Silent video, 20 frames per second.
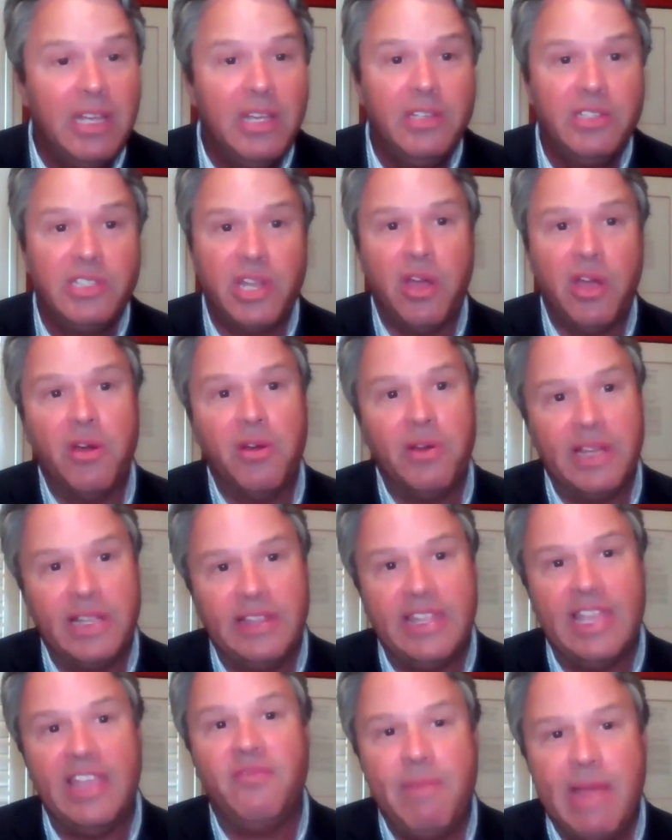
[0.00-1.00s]
So
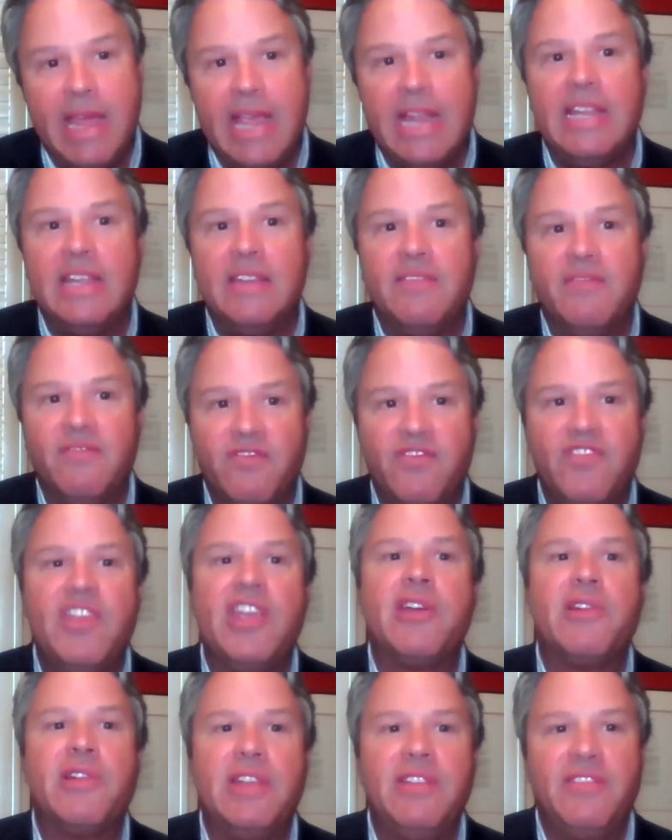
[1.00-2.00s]
they've made it
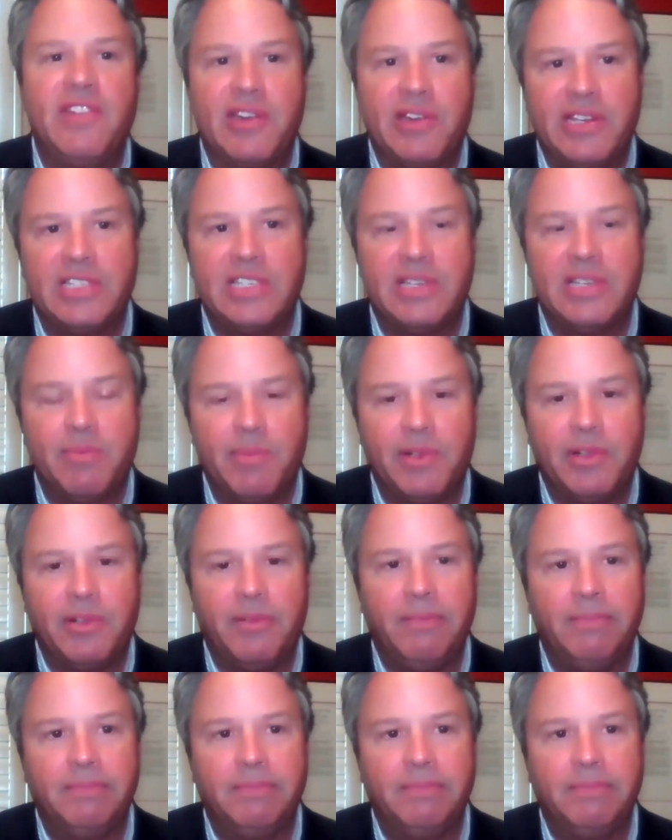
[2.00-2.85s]
very, very simple.